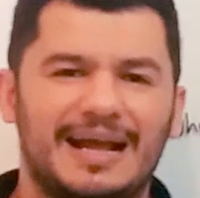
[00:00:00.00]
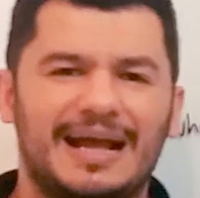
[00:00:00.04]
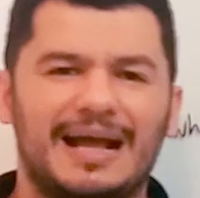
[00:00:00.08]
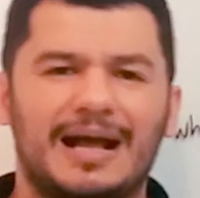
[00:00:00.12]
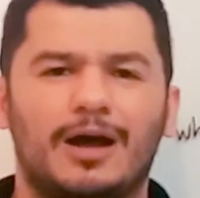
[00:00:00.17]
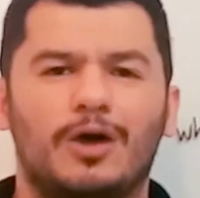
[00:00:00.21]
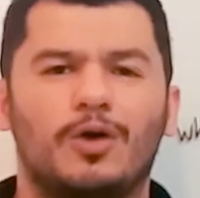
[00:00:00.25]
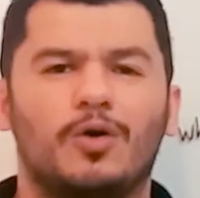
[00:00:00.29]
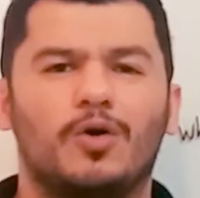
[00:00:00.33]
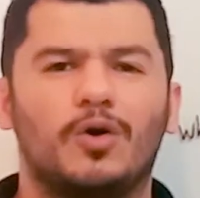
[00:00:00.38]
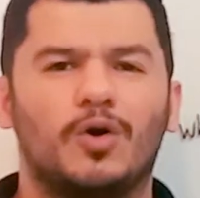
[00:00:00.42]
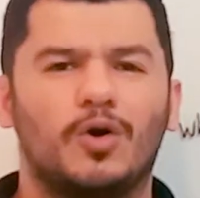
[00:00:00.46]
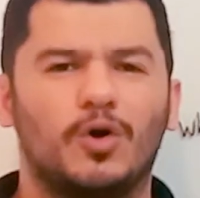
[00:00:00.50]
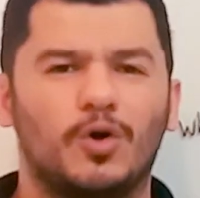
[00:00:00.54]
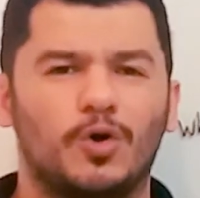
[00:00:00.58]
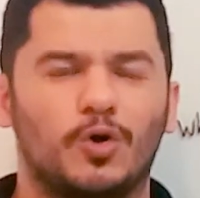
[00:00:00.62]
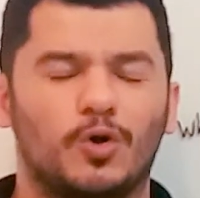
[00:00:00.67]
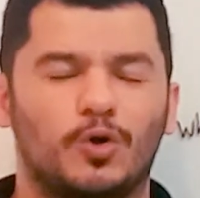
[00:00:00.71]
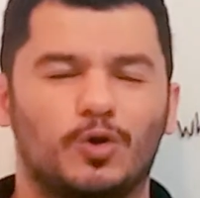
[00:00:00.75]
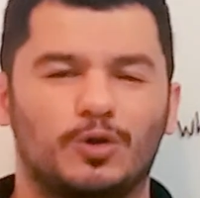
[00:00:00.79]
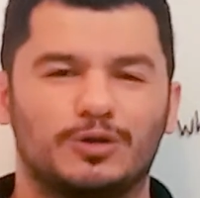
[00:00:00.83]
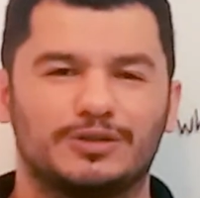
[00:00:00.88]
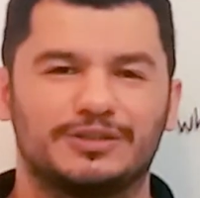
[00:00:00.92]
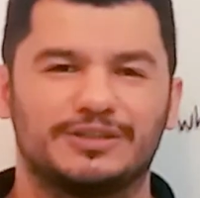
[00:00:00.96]
How
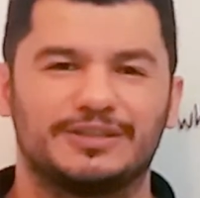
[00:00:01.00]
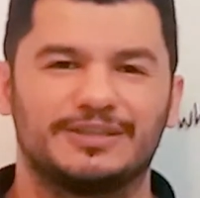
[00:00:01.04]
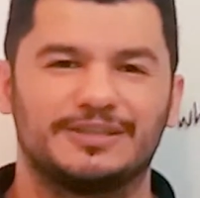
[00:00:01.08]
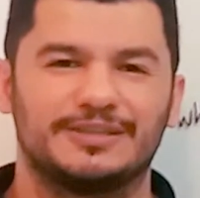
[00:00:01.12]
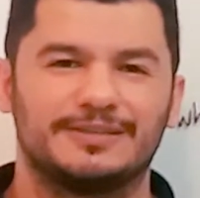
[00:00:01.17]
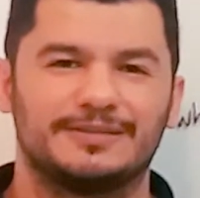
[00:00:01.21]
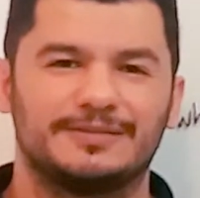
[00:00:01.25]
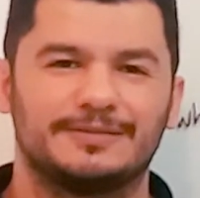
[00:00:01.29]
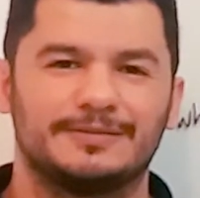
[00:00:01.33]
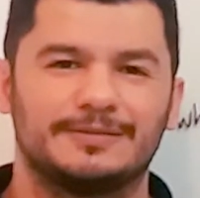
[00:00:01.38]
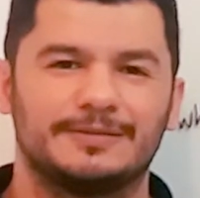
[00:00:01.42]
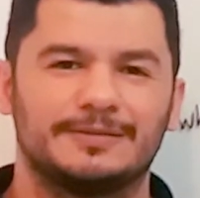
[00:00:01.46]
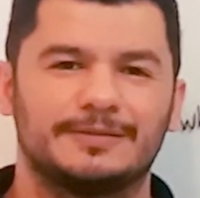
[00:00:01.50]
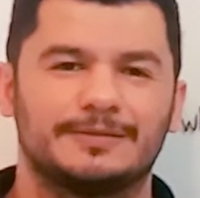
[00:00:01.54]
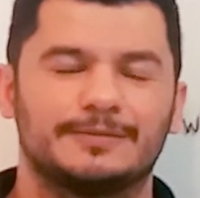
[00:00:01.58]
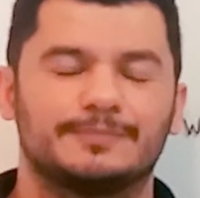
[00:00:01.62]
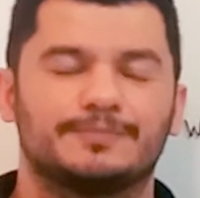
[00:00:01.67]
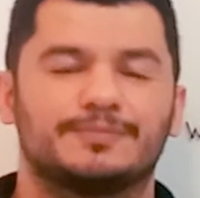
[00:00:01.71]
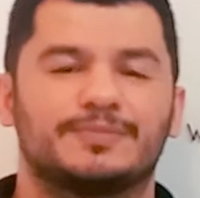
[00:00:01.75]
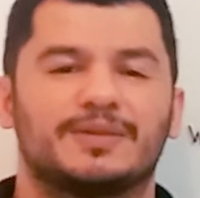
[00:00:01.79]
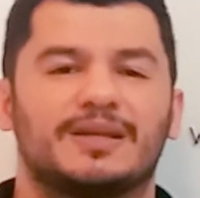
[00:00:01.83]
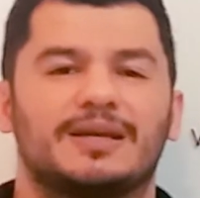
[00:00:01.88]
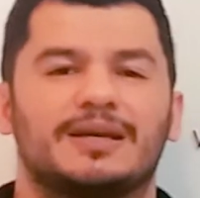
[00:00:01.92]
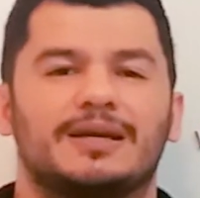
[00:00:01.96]
old?
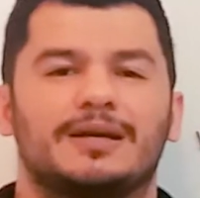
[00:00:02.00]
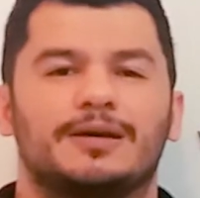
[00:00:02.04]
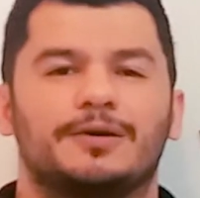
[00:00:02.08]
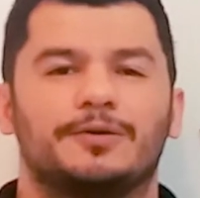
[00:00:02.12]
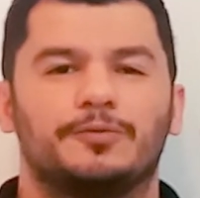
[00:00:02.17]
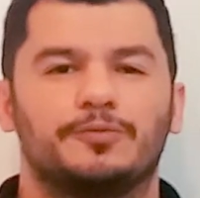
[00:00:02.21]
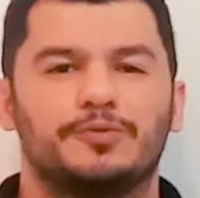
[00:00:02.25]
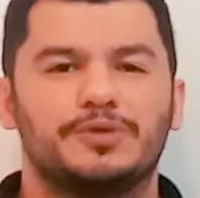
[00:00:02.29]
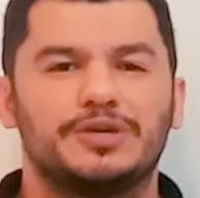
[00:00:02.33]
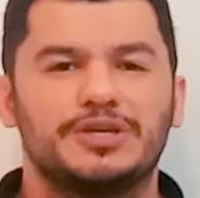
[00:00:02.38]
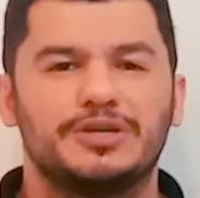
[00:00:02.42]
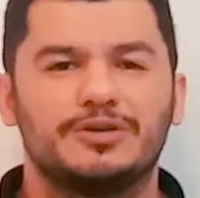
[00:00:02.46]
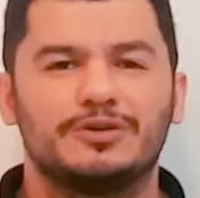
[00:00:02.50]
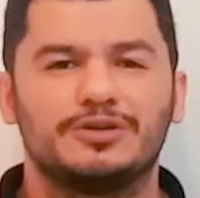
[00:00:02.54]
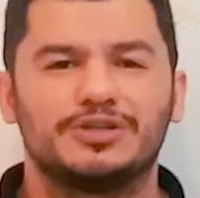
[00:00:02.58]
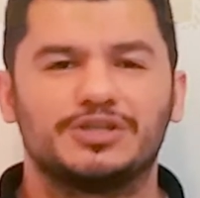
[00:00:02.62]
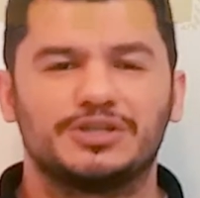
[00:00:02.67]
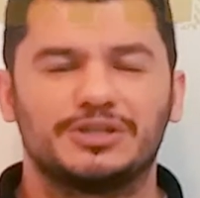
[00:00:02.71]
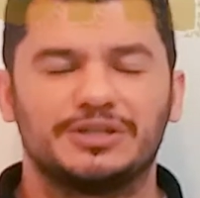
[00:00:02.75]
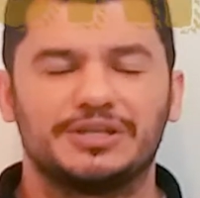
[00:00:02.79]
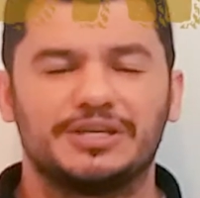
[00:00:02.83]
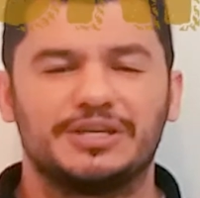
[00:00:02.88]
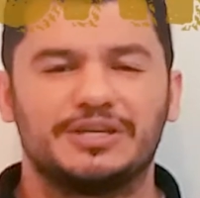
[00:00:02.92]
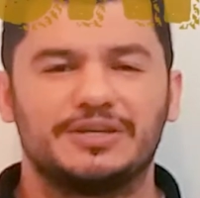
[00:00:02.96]
We
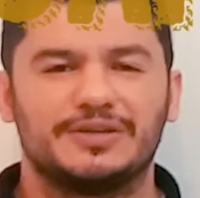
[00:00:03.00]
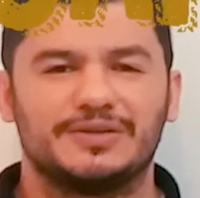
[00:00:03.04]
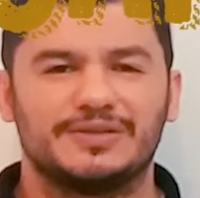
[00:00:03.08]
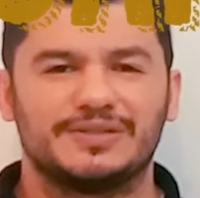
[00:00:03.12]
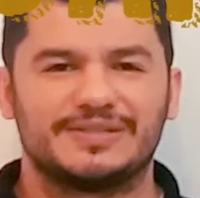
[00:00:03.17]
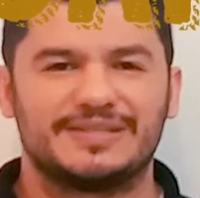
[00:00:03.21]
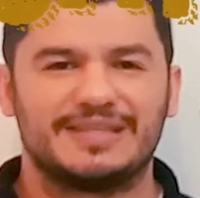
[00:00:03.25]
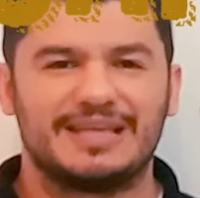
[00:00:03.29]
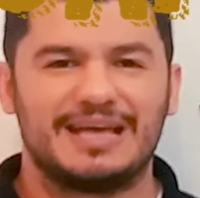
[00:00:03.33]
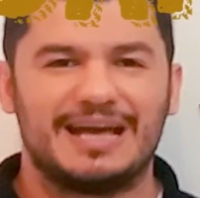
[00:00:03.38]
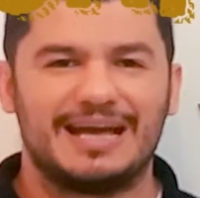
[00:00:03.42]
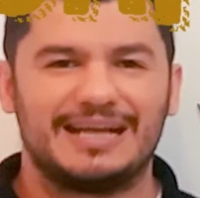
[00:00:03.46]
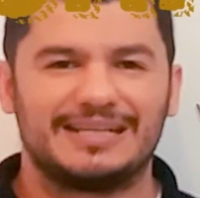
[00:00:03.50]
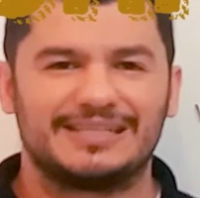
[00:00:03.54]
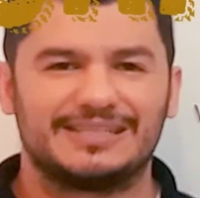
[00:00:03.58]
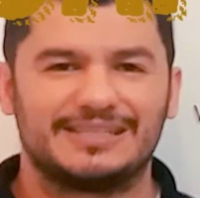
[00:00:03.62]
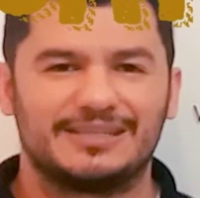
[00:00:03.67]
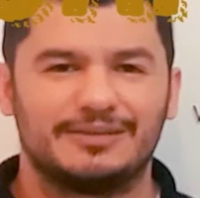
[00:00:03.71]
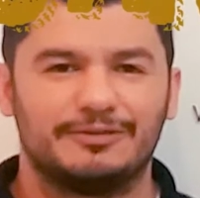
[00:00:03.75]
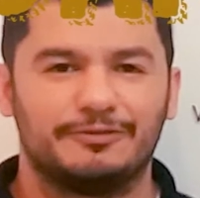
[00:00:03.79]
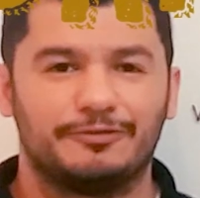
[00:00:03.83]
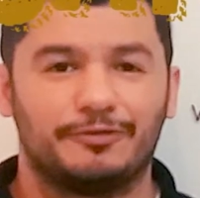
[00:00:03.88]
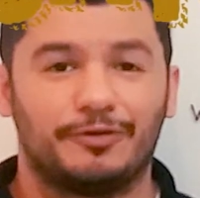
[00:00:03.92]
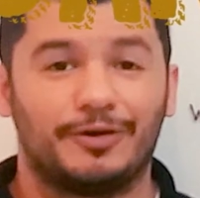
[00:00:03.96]
usually use that
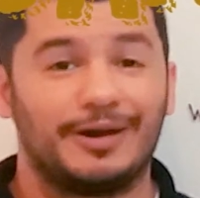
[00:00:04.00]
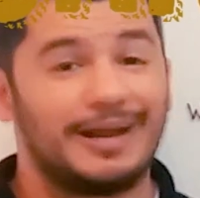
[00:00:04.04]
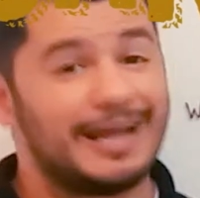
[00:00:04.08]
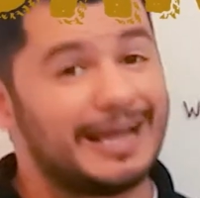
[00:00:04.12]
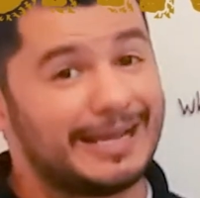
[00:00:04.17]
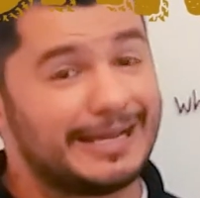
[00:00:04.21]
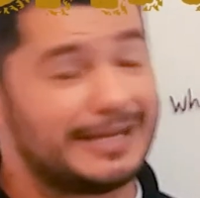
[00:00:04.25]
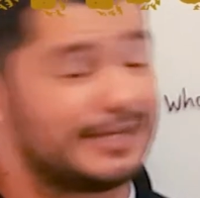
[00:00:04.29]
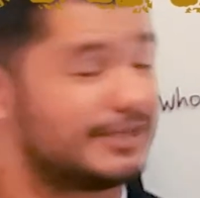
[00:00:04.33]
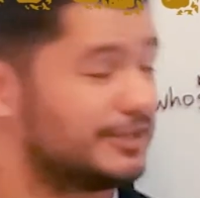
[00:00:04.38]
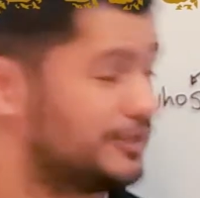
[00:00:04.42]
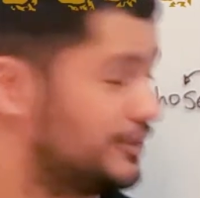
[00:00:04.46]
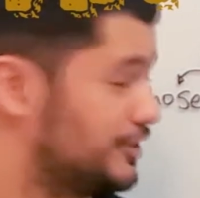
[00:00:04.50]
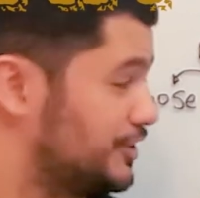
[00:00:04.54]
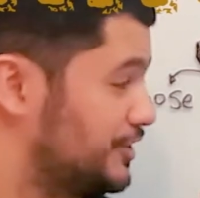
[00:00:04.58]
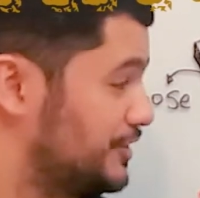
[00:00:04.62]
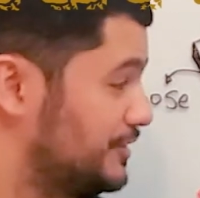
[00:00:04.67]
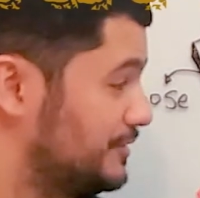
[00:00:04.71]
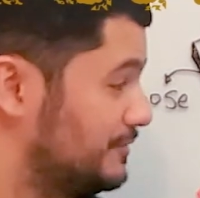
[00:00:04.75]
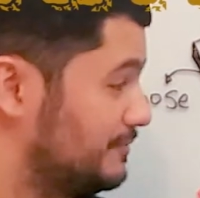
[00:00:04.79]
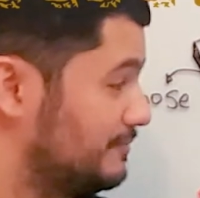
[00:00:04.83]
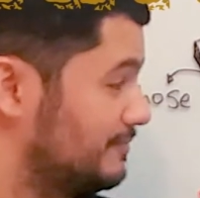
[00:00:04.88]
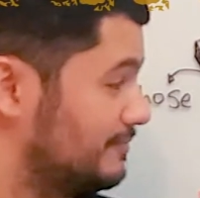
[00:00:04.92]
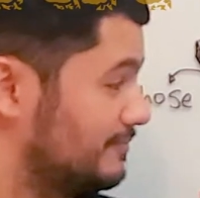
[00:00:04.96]
for
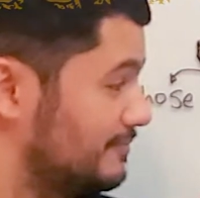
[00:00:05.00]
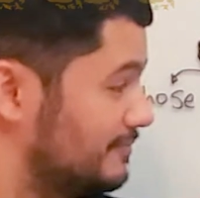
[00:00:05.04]
age.